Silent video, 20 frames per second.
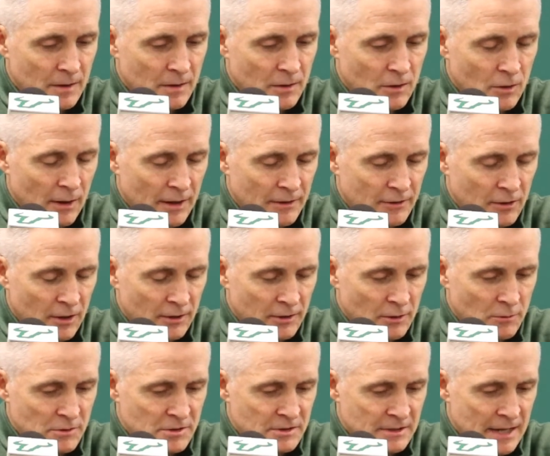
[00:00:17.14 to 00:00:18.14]
You know, I thought
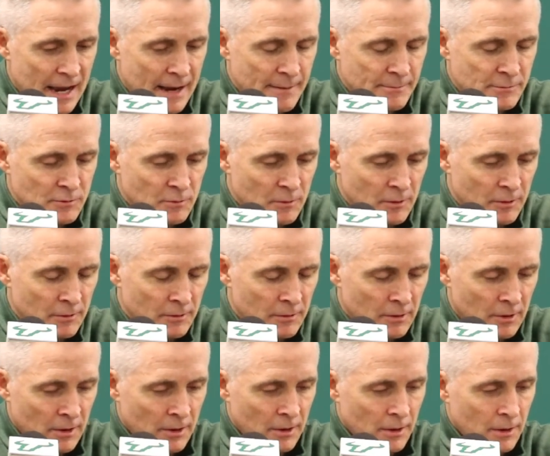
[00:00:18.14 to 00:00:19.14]
there was times where
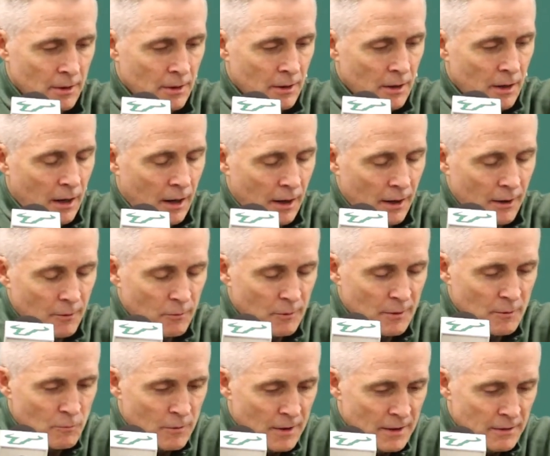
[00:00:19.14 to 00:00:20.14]

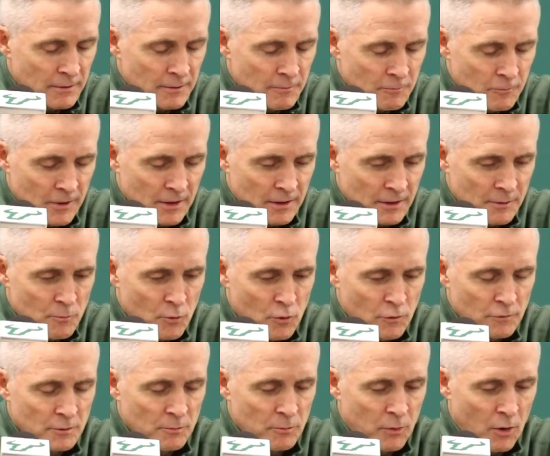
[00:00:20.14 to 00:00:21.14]
we really
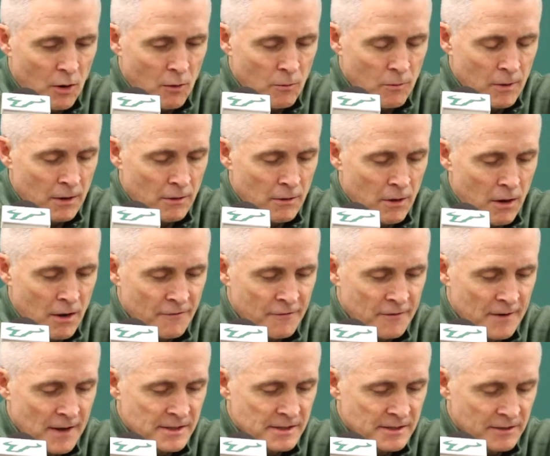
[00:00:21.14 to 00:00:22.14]
moved the ball well
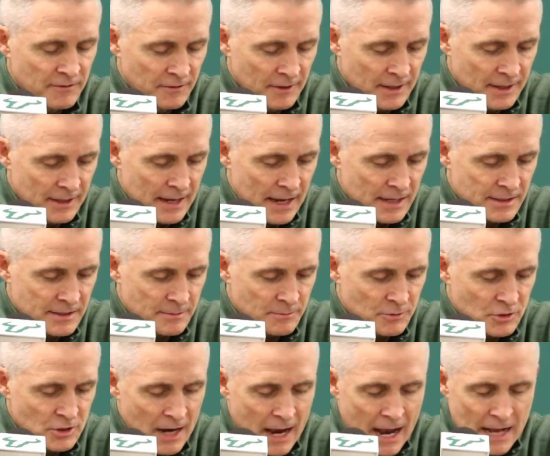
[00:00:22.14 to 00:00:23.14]
offensively, got some
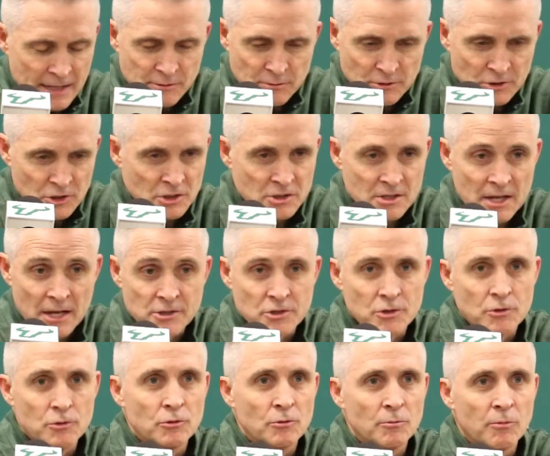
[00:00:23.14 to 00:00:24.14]
shots, but just not
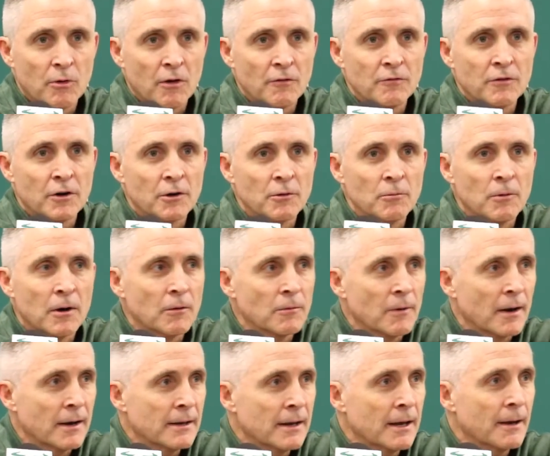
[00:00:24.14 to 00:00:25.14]
shooting the ball very well
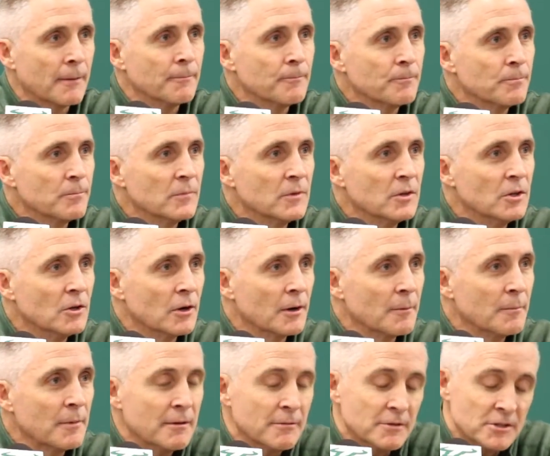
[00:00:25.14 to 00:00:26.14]
right now. You know what
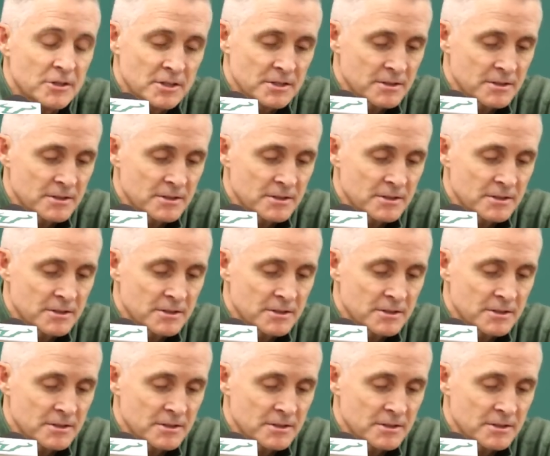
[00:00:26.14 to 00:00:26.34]
I mean?